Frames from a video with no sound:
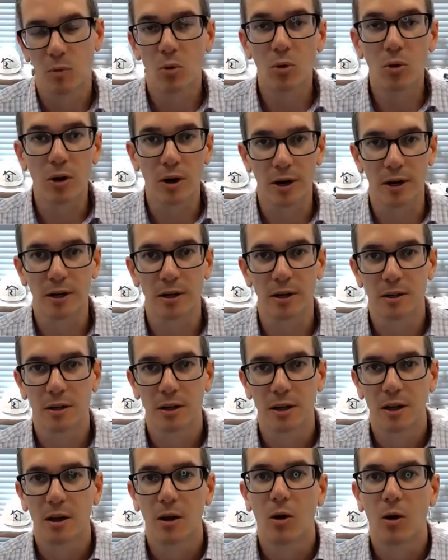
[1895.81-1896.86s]
Or
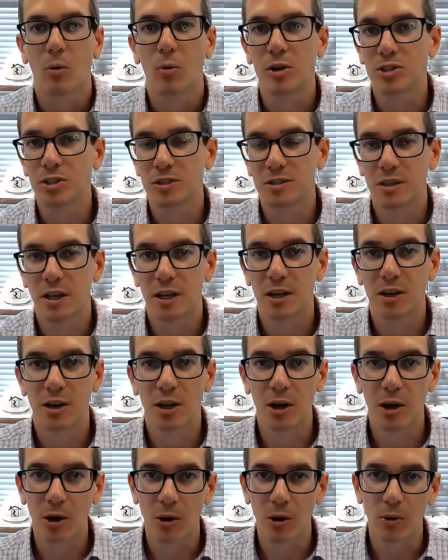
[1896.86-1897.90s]
we just say
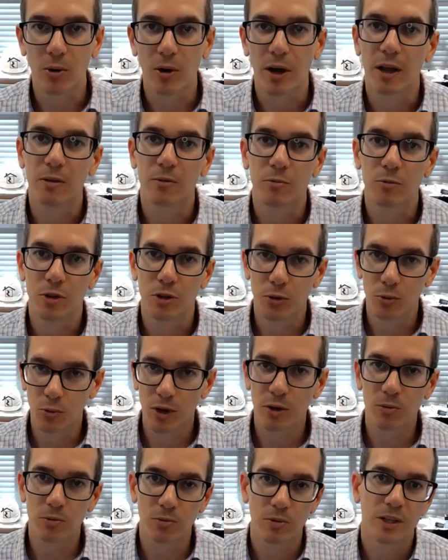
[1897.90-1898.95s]
no, and you
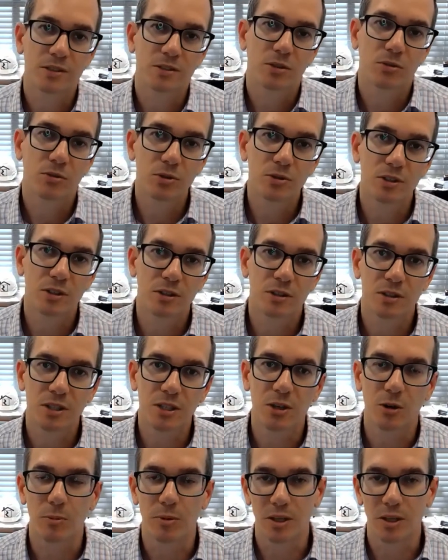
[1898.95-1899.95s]
will risk losing the deal,